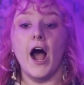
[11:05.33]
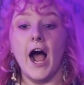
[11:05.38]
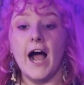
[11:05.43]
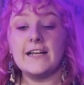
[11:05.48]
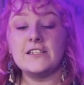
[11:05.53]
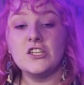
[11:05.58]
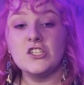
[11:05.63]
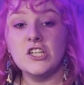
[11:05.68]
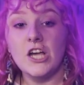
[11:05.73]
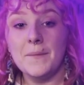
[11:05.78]
I
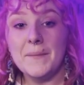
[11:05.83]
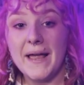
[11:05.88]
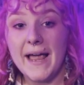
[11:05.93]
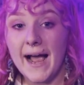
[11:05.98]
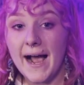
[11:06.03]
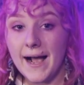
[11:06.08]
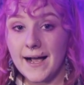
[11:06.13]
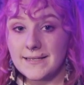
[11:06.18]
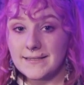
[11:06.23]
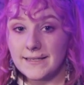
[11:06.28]
just got my
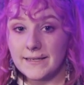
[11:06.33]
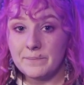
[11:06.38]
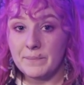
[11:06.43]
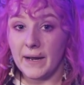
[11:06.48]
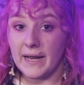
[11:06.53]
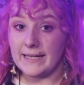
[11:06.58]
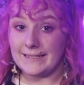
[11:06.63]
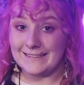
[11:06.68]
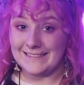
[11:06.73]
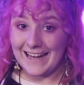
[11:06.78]
ass ate by
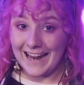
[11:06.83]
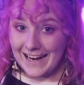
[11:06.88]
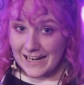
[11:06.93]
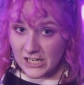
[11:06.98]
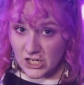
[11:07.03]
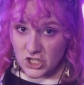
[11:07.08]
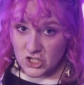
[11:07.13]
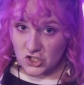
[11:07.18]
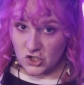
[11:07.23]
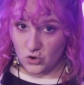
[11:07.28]
a
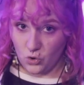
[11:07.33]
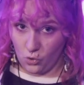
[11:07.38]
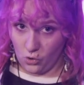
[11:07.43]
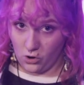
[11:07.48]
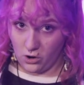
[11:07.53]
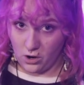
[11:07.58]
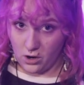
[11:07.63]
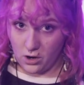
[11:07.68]
dinosaur.